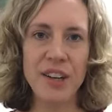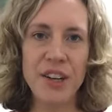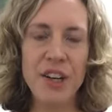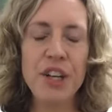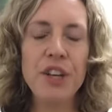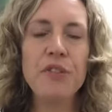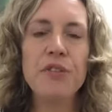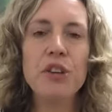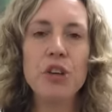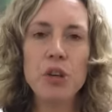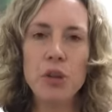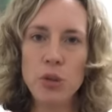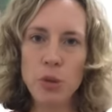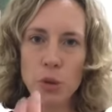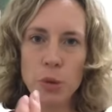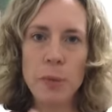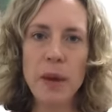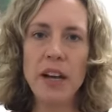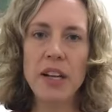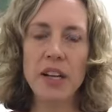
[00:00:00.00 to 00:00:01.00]
you've got to
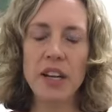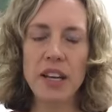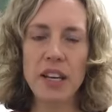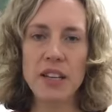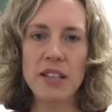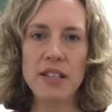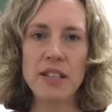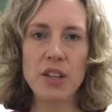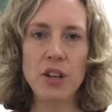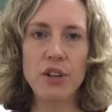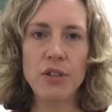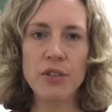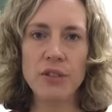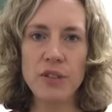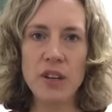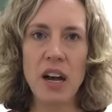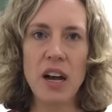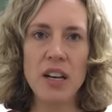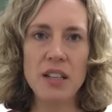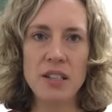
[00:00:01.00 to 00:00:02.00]
look back at yourself and
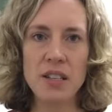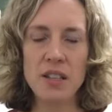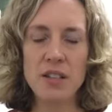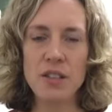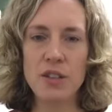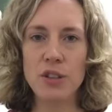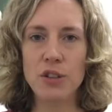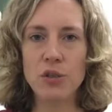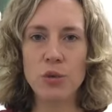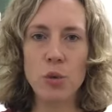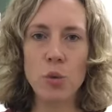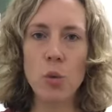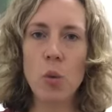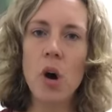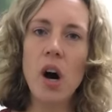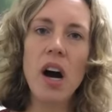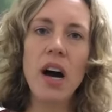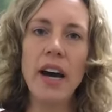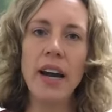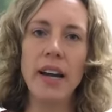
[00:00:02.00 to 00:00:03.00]
ask yourself, well,
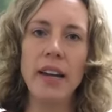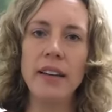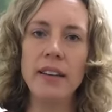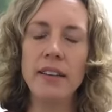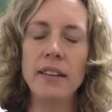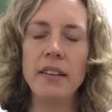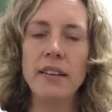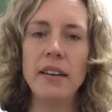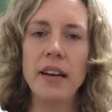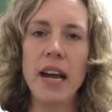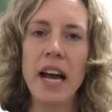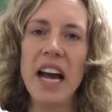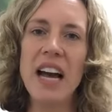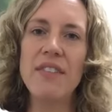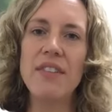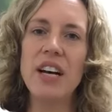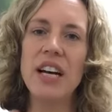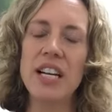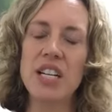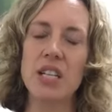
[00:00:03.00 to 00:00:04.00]
why? Have
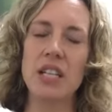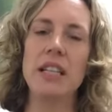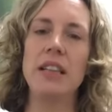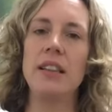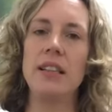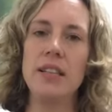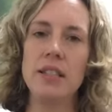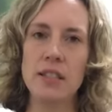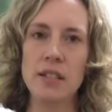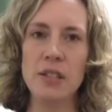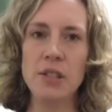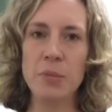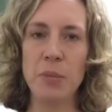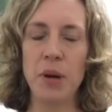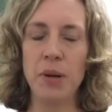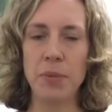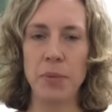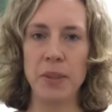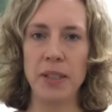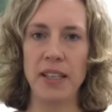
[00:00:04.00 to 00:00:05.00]
I actually listened
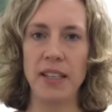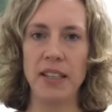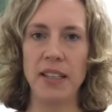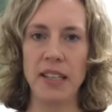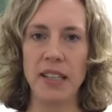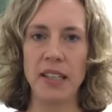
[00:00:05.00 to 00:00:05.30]
properly?